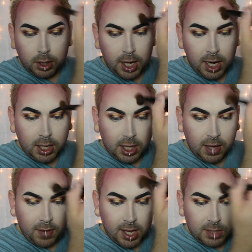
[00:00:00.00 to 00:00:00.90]
and
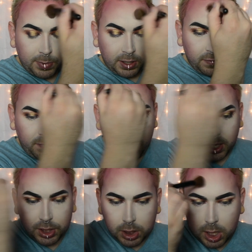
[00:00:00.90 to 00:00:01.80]
give us
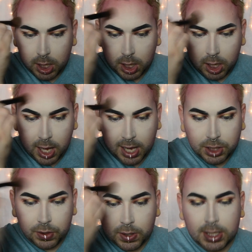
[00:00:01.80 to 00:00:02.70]
perfection.
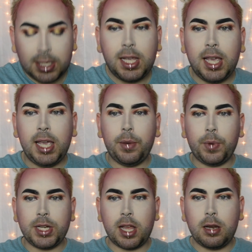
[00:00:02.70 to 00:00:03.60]
As you can see,
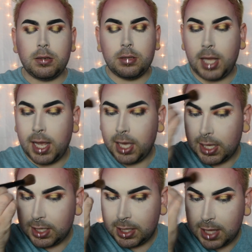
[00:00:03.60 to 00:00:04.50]
we're done. Like,
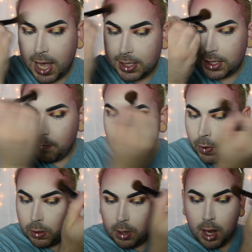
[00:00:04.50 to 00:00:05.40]
it's that
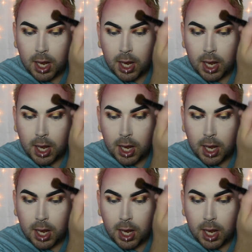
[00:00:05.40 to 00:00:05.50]
simple.